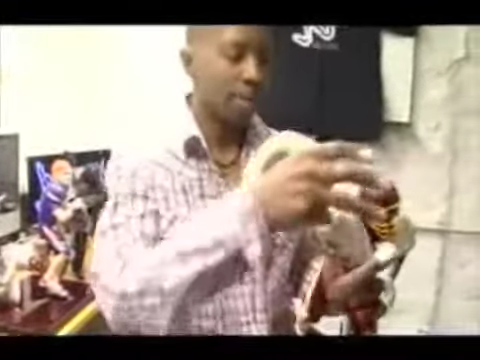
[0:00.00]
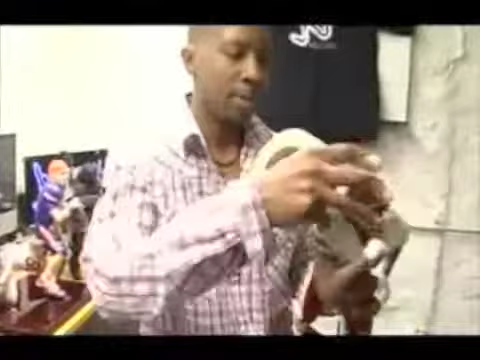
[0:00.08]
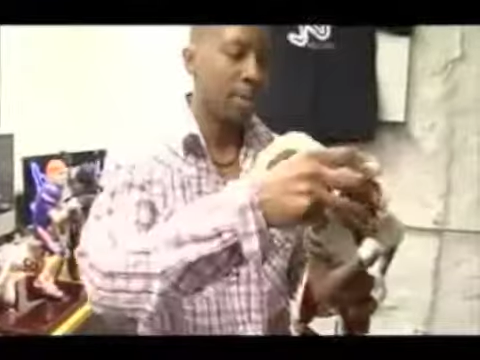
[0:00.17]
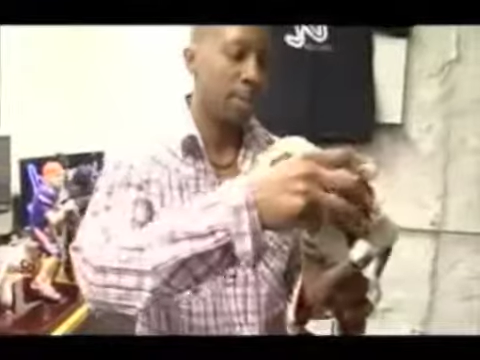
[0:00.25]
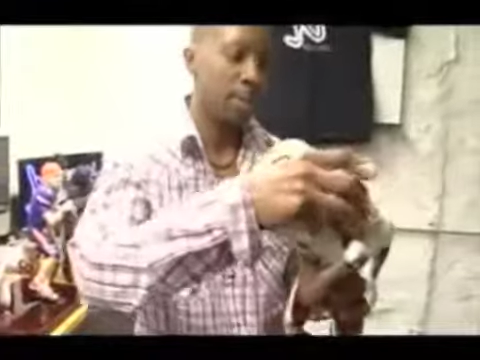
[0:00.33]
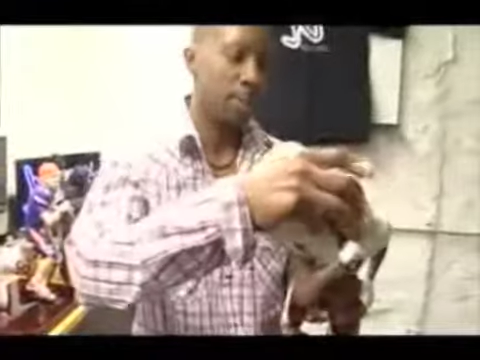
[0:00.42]

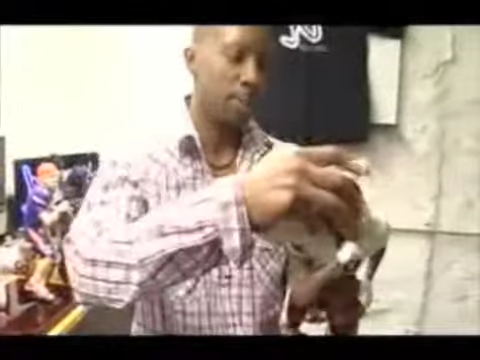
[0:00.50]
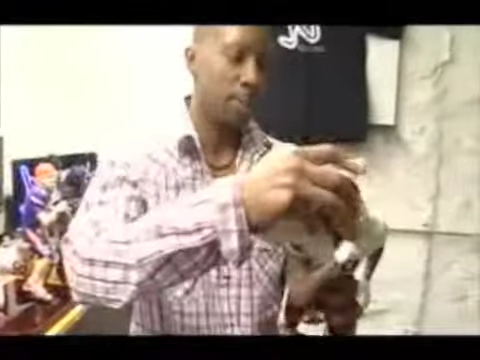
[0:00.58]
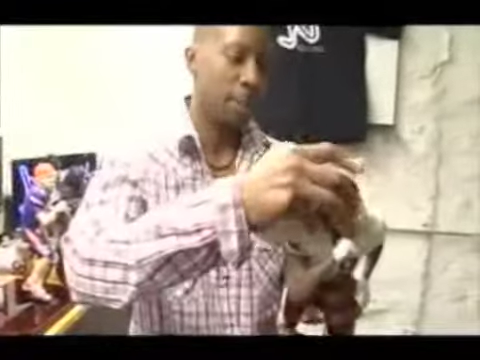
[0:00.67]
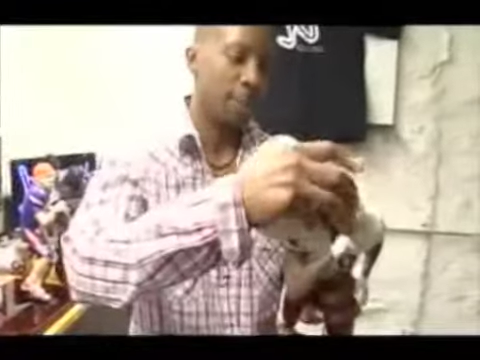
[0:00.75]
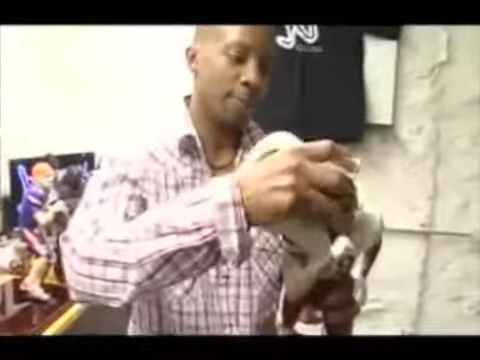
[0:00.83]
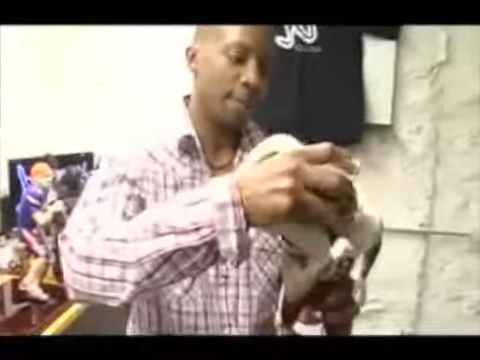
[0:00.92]
positions
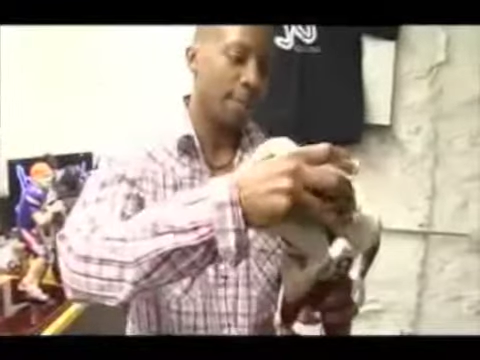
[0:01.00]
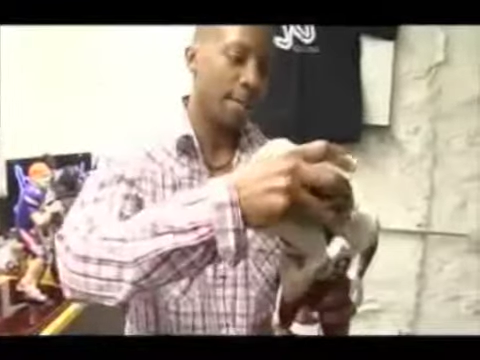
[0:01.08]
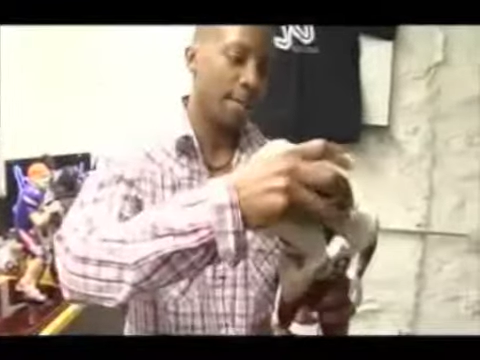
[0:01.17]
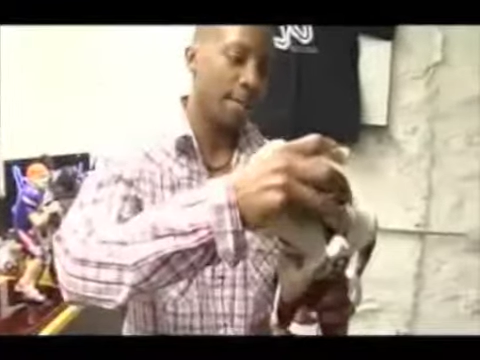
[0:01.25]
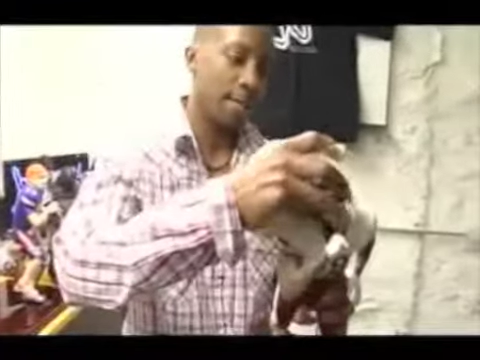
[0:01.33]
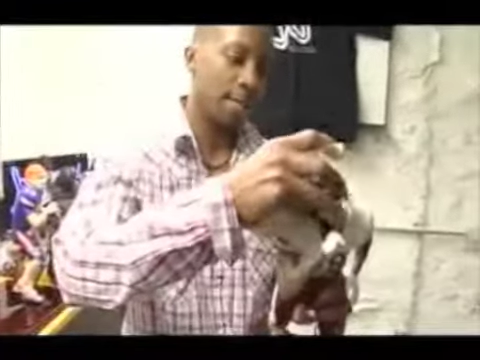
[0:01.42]
when they're
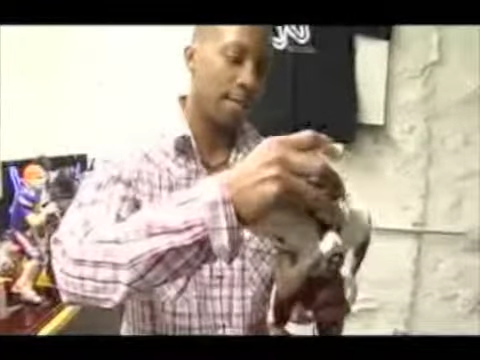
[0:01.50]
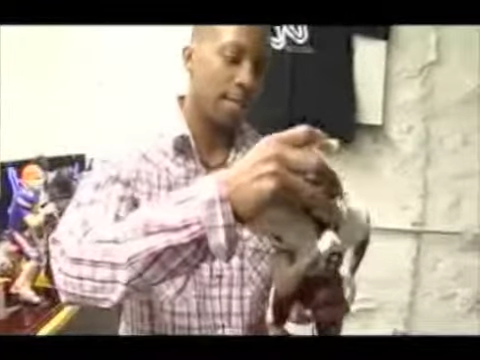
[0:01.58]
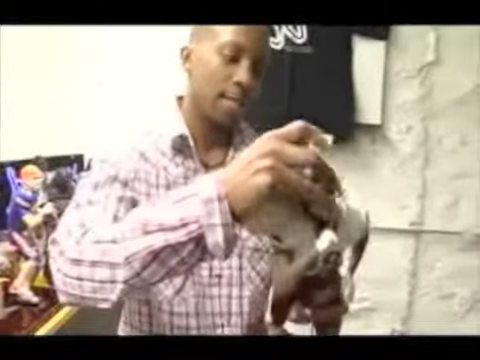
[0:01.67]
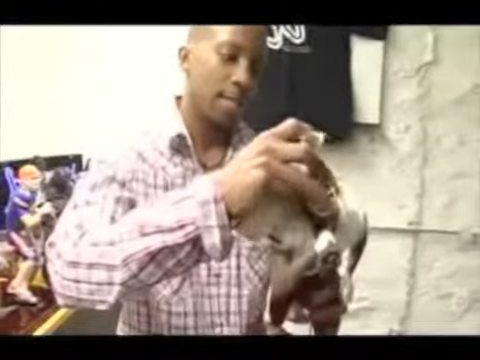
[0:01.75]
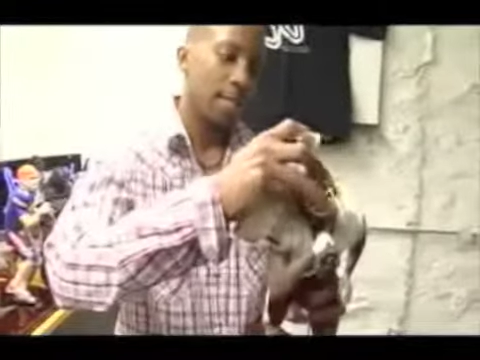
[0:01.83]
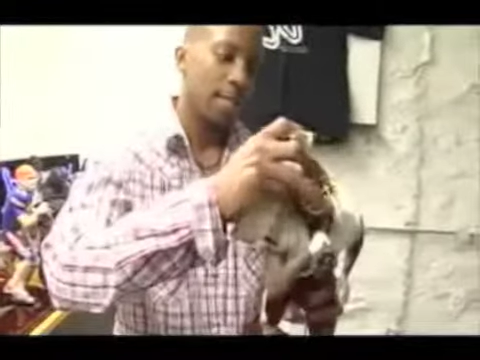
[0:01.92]
flexed.
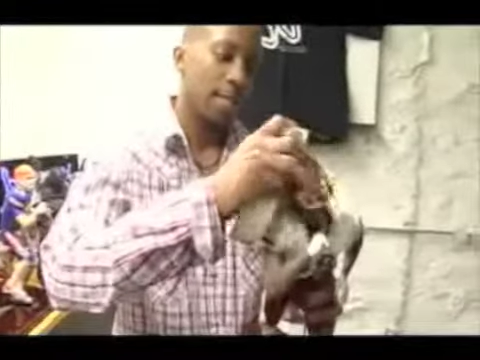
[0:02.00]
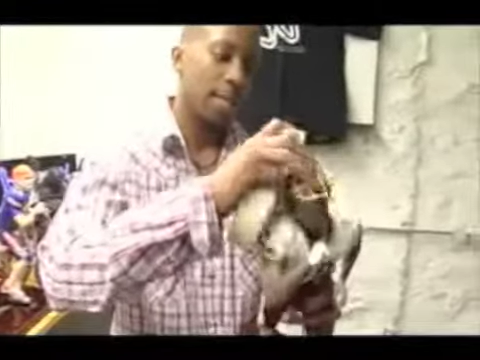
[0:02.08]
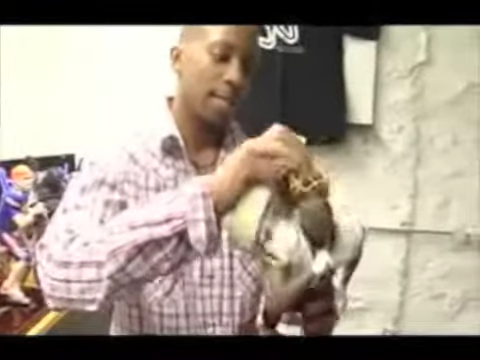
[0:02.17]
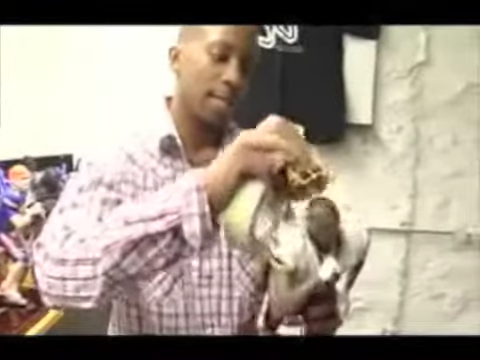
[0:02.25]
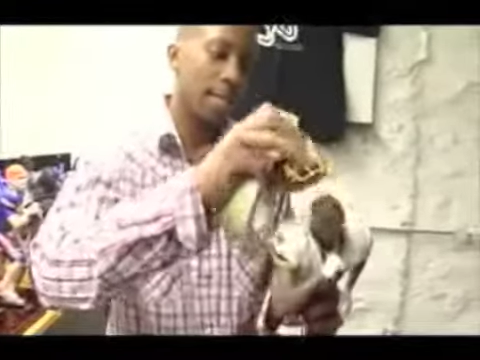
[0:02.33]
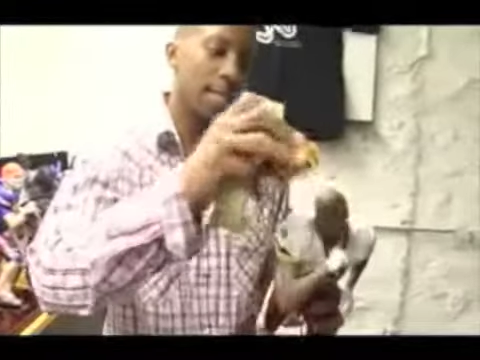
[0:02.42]

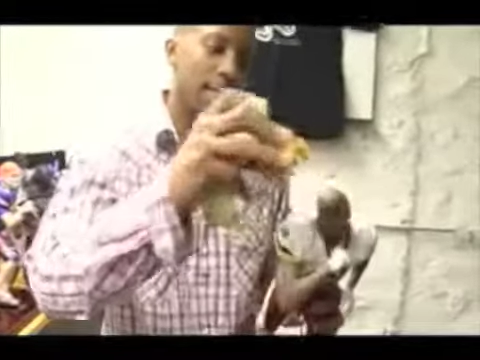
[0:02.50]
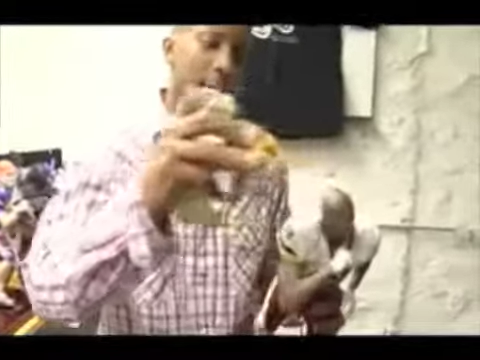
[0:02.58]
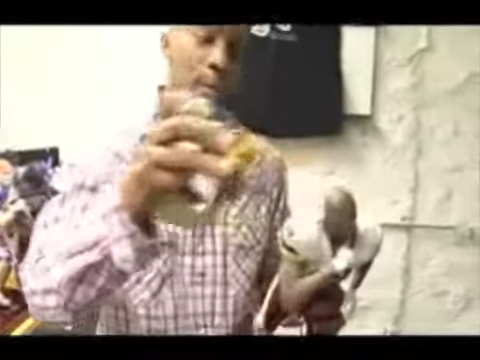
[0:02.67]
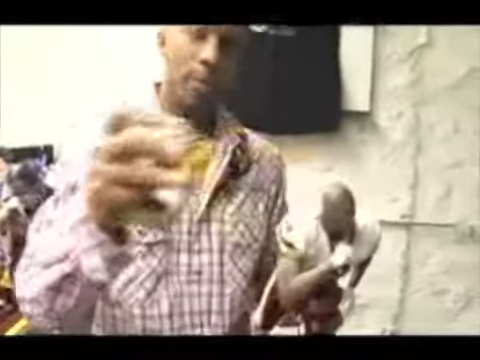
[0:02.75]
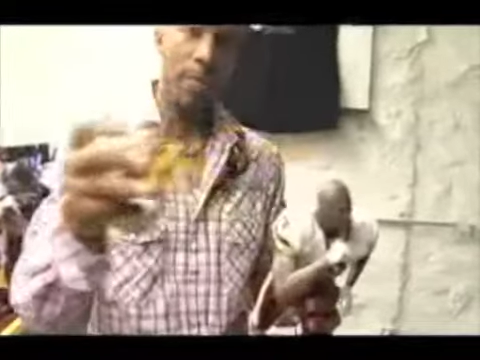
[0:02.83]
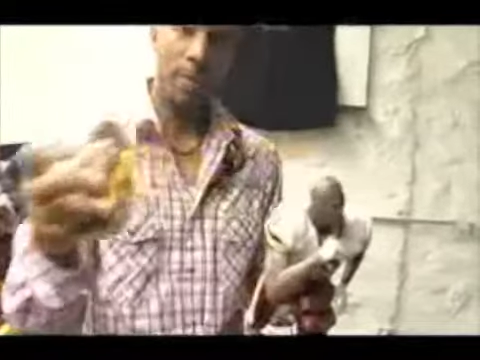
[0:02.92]
Things like the
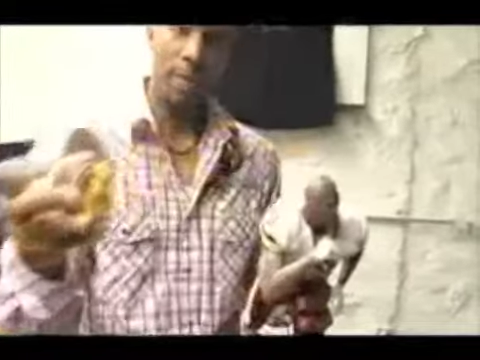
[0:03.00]
helmets